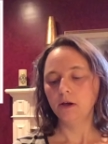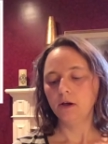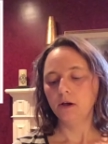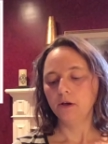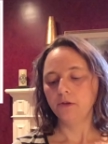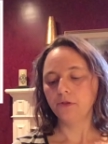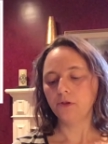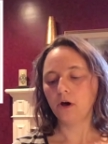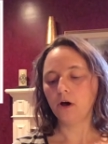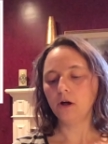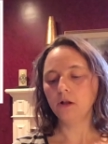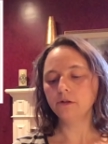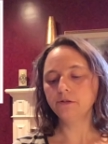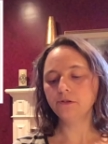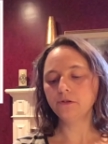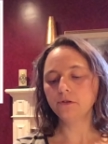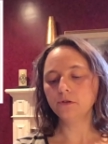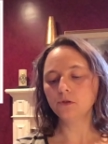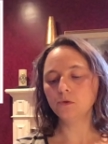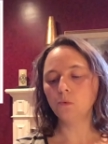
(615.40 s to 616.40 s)
The
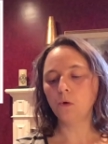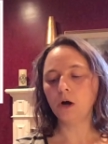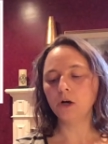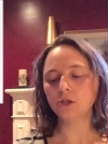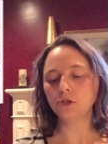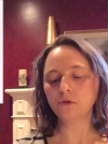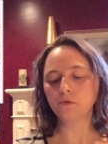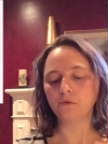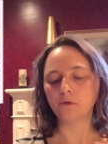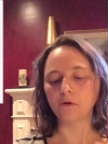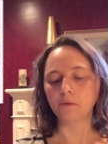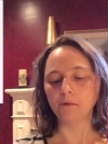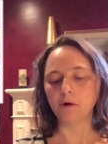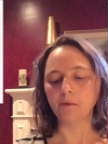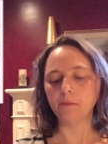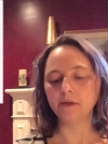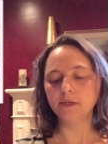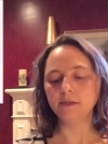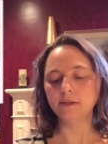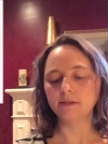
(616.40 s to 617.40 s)
Hollisters watched for a
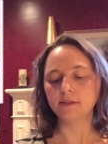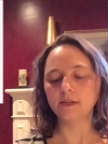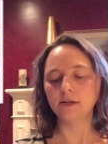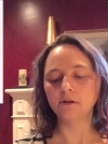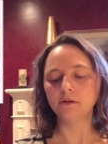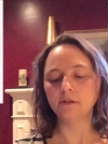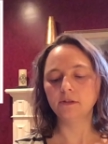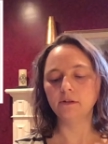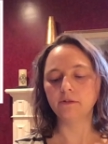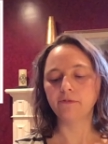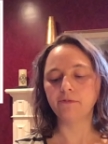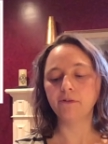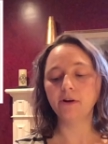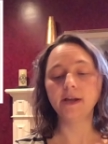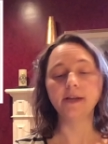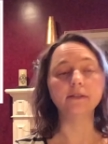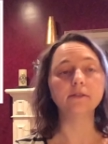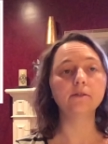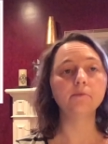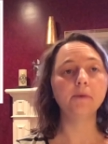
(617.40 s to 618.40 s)
moment as their little
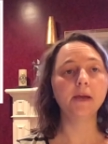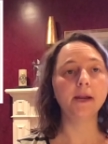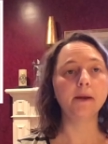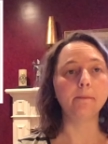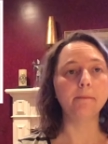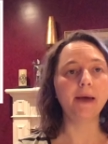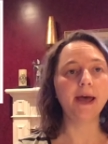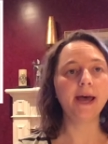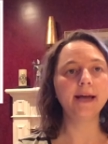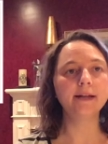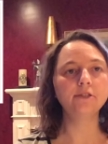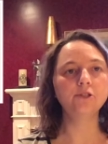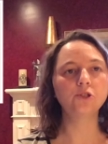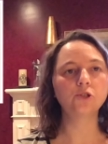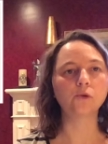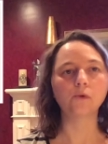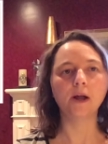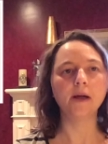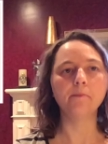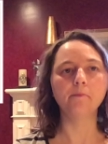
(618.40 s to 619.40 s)
friends made a mad
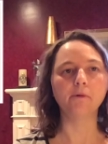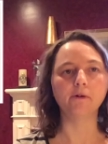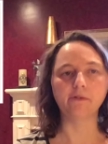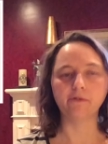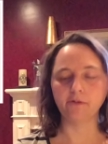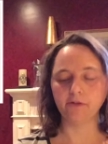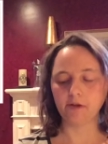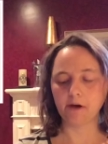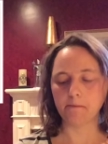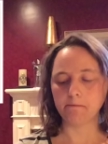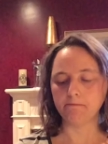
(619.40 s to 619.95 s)
scramble for them.